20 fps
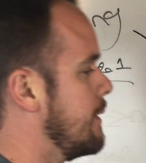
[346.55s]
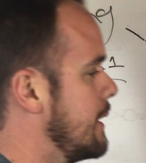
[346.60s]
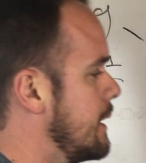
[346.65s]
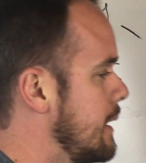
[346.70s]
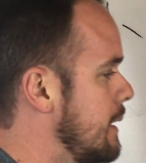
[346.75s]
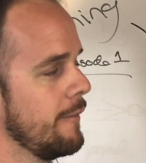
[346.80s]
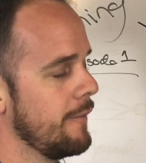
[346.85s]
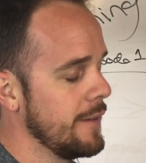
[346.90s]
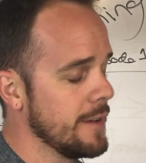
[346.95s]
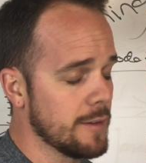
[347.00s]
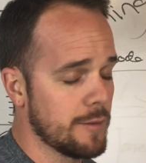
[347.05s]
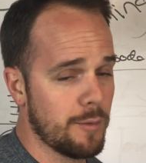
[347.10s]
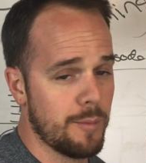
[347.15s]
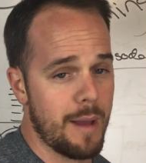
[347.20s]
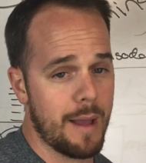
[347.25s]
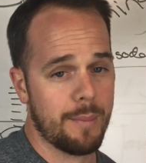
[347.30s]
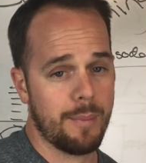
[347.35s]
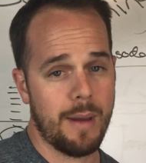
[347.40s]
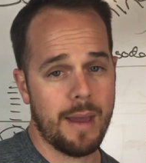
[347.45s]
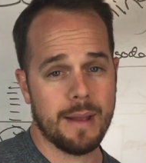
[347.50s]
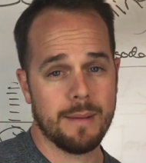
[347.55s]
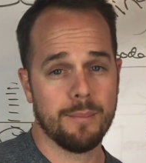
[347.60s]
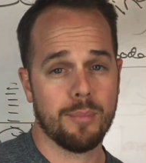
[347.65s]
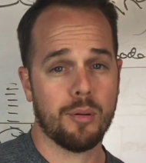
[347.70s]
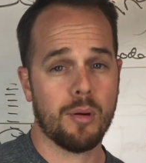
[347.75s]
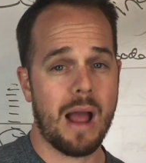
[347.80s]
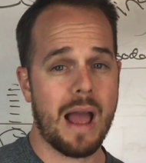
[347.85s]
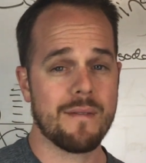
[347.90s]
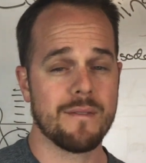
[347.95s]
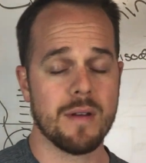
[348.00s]
the Fitness for Back Pain
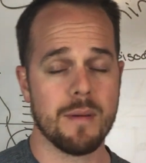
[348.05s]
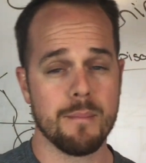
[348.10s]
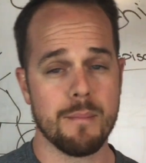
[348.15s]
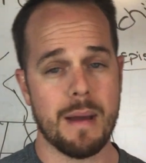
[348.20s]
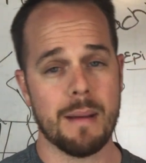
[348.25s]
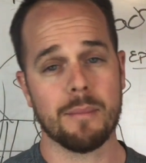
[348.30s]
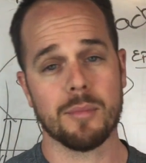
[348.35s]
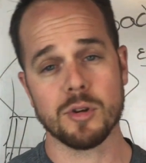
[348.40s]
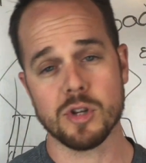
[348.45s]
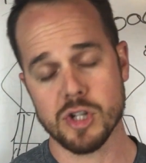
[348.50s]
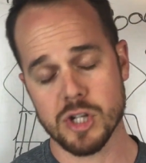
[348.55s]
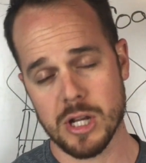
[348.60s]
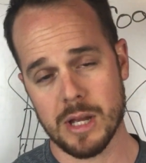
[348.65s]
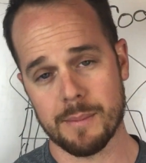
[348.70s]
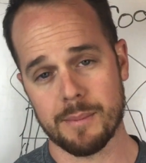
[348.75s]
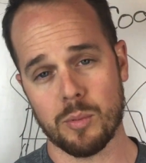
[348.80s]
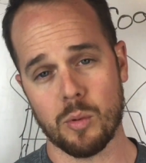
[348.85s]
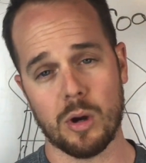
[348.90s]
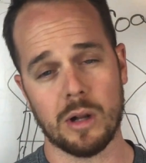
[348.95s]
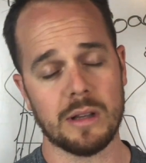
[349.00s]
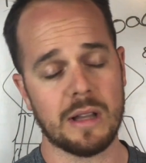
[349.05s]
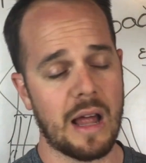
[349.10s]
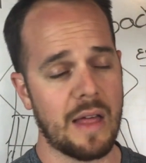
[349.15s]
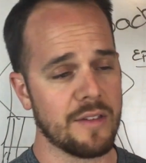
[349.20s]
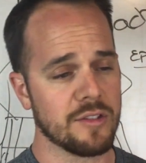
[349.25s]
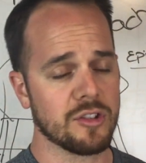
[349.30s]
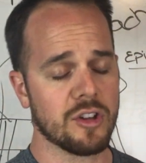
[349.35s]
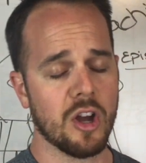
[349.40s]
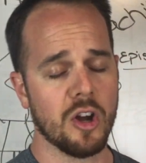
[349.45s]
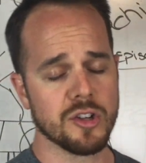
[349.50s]
private membership, where a lot of
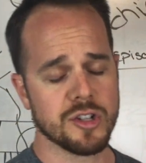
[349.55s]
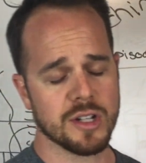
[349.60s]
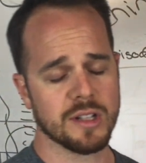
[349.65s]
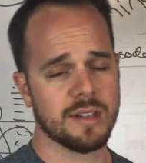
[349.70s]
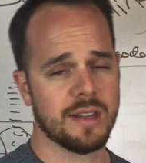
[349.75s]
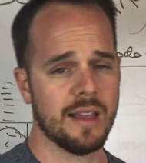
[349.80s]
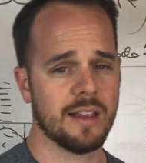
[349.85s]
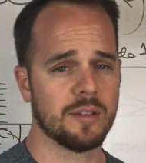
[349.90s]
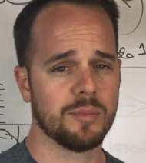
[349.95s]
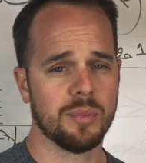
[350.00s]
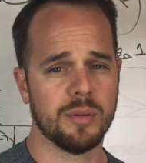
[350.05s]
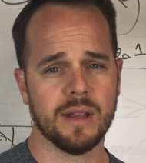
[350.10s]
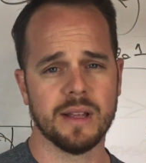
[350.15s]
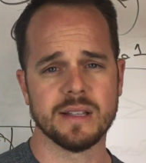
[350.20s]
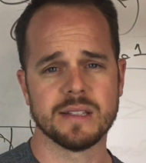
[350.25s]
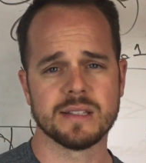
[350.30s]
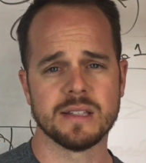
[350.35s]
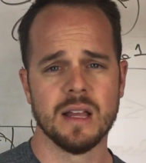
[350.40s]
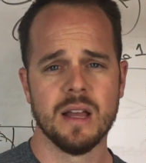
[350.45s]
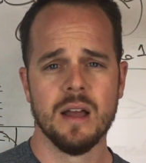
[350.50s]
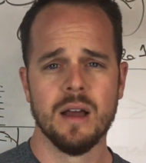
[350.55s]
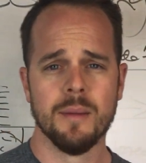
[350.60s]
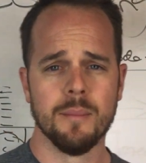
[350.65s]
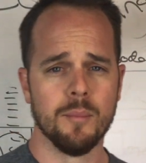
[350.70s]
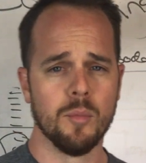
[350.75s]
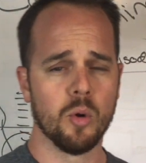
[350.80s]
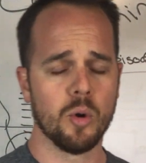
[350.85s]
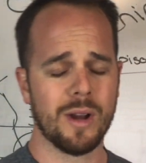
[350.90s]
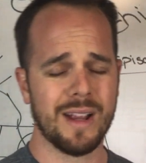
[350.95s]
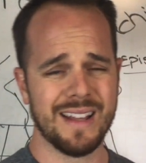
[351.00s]
this coaching takes place
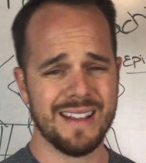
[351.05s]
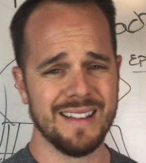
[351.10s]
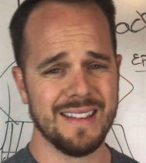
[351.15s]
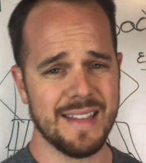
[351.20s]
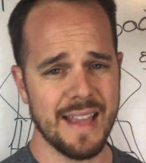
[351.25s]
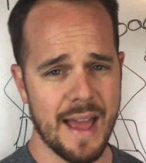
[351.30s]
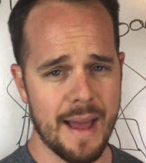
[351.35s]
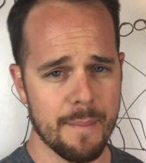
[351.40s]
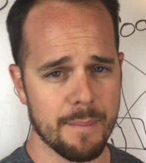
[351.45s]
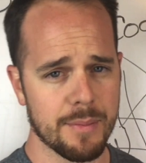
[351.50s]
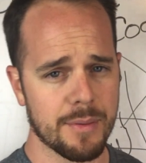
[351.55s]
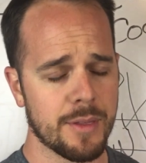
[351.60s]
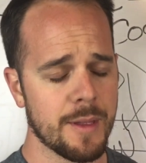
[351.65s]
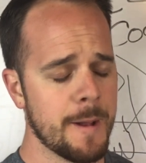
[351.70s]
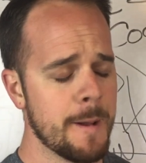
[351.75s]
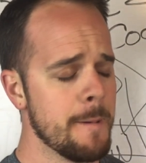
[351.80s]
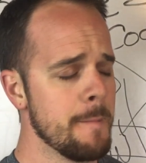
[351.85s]
more in depth,